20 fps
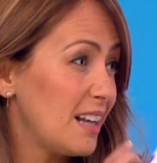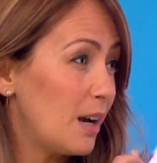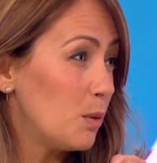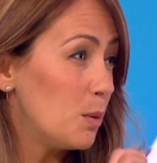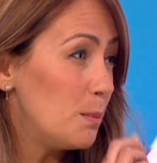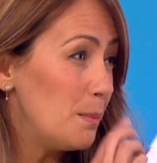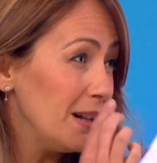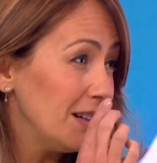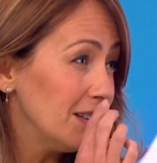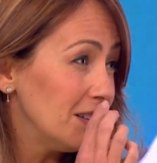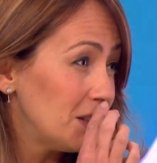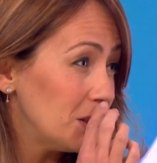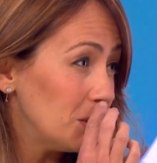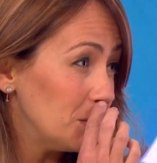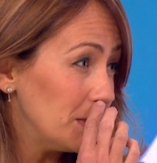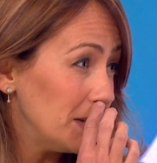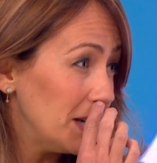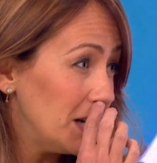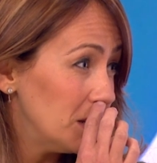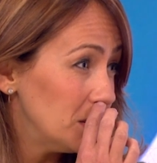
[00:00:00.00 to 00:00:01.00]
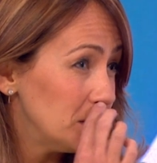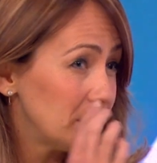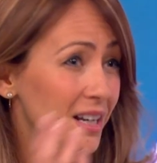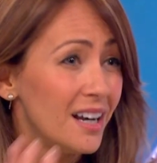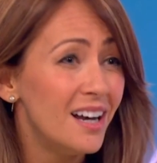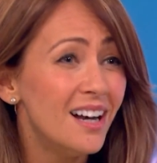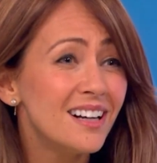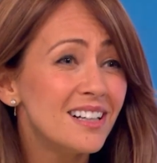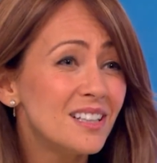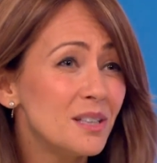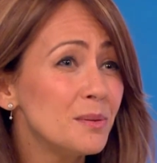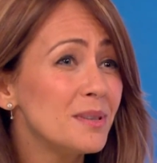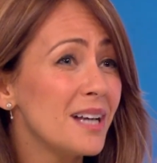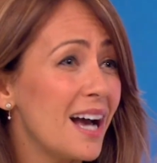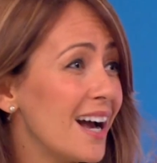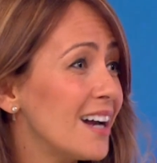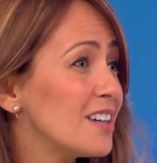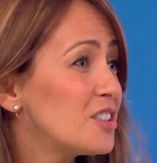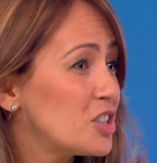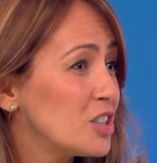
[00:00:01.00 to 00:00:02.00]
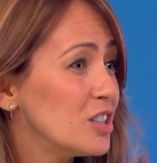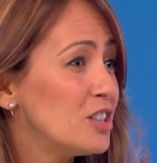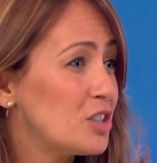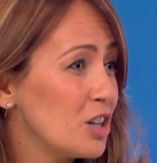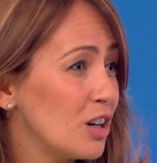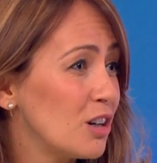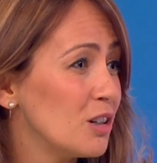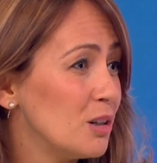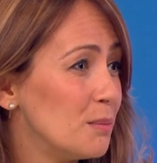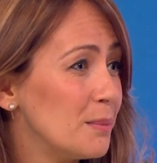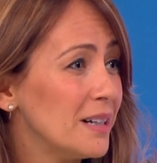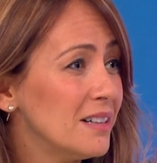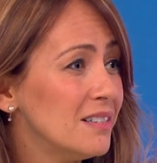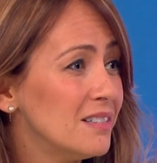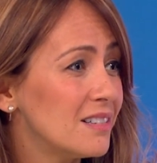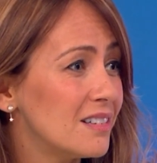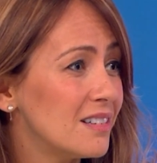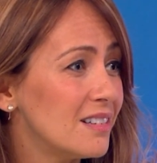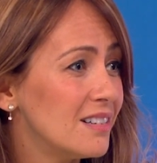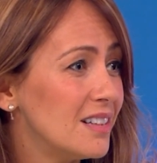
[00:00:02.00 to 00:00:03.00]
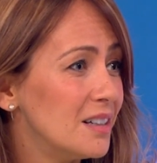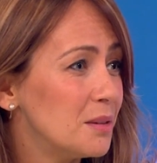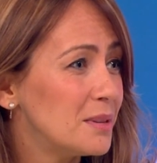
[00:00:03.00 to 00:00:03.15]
sour milk up my nose. It was actually chocolate milk.